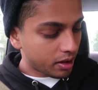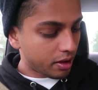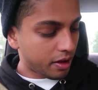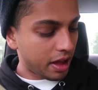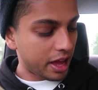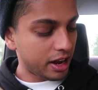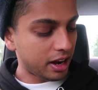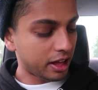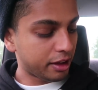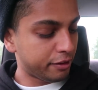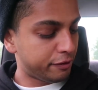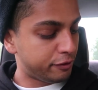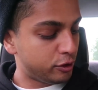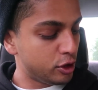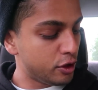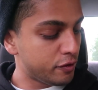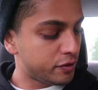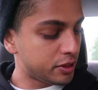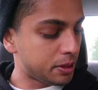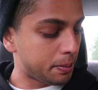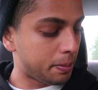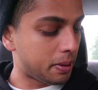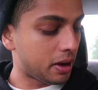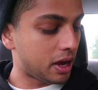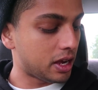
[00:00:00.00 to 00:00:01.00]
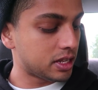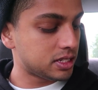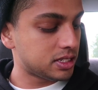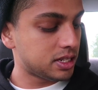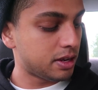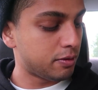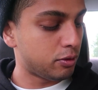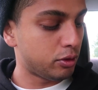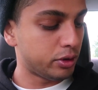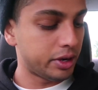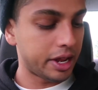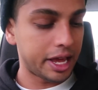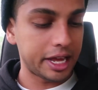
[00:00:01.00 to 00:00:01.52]
Had like a flu for the past
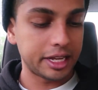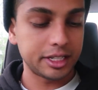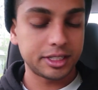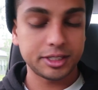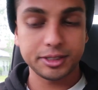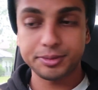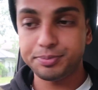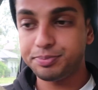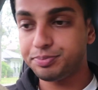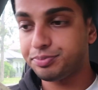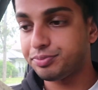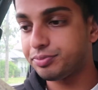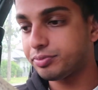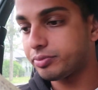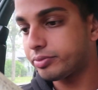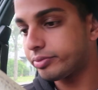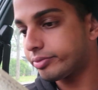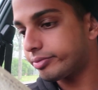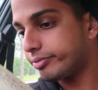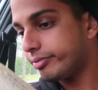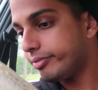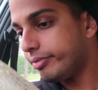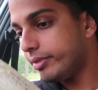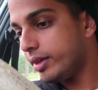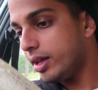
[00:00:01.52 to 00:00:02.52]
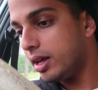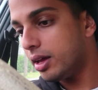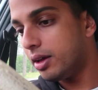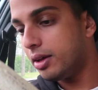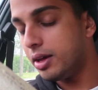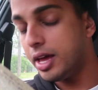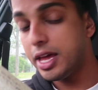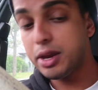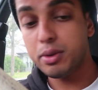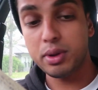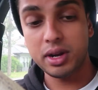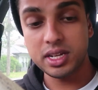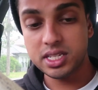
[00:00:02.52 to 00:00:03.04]
several days.
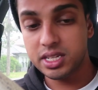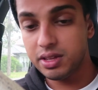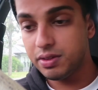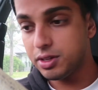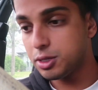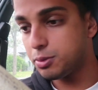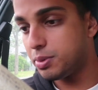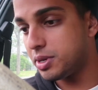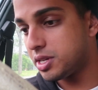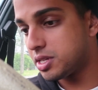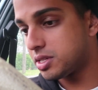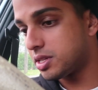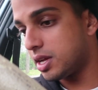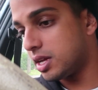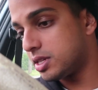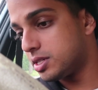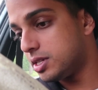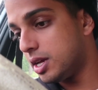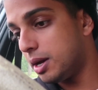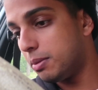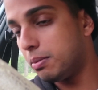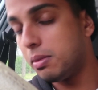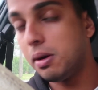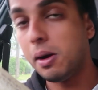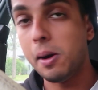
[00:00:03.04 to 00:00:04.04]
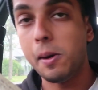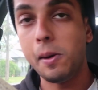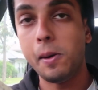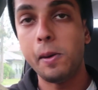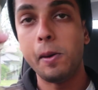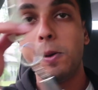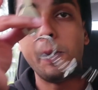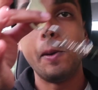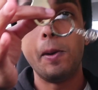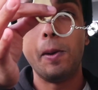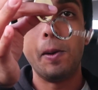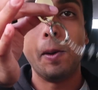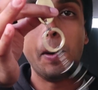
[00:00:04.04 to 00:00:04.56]
Anyway, let's see if this bitch starts up.
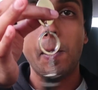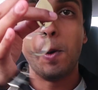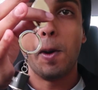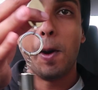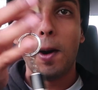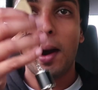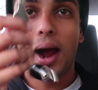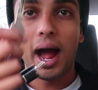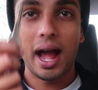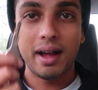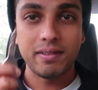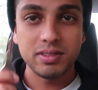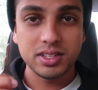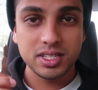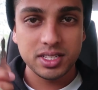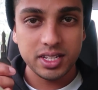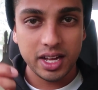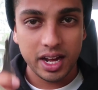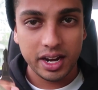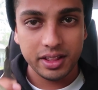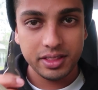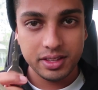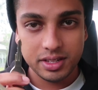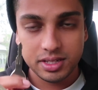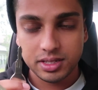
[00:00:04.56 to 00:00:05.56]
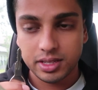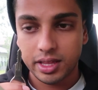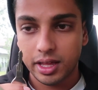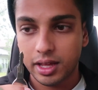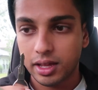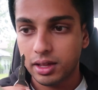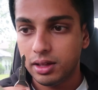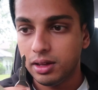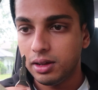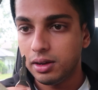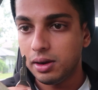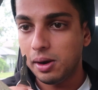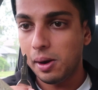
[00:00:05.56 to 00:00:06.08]
I haven't started this
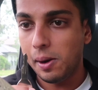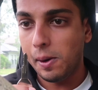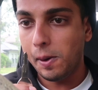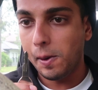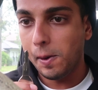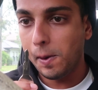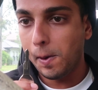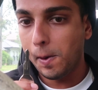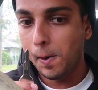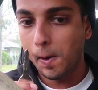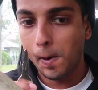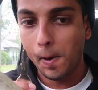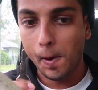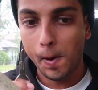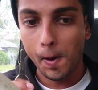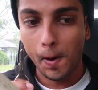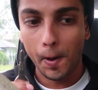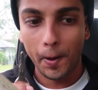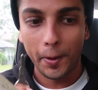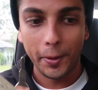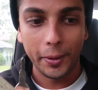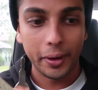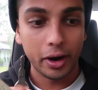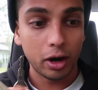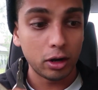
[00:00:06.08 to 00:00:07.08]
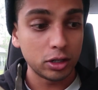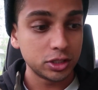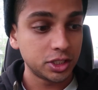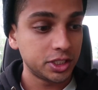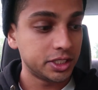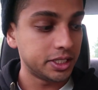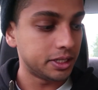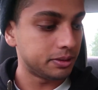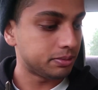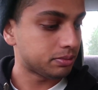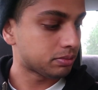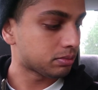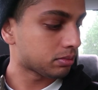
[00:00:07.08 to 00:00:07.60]
thing. Oh
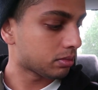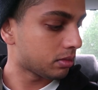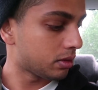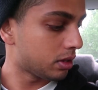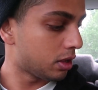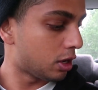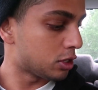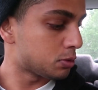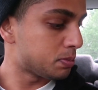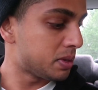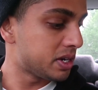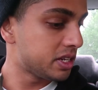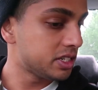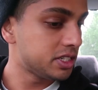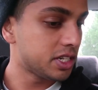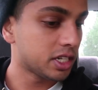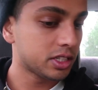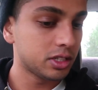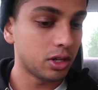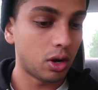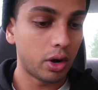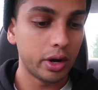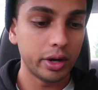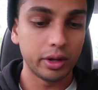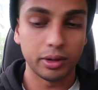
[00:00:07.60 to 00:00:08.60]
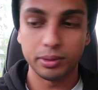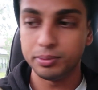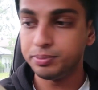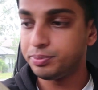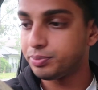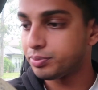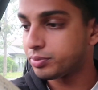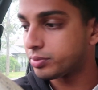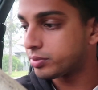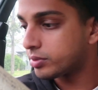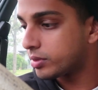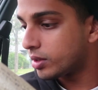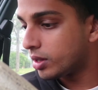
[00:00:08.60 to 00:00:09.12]
shit, I was meant to check the oil.
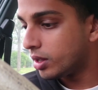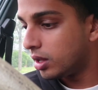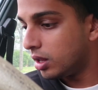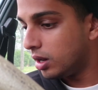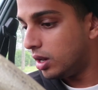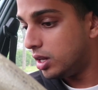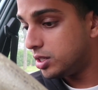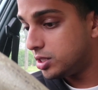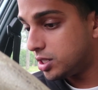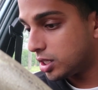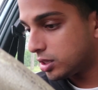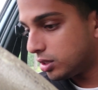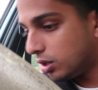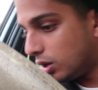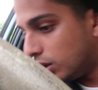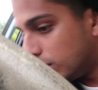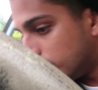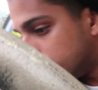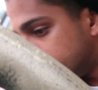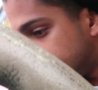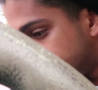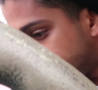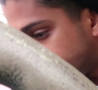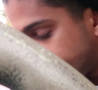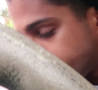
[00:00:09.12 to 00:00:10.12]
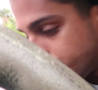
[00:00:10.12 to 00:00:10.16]
Let's check the oil.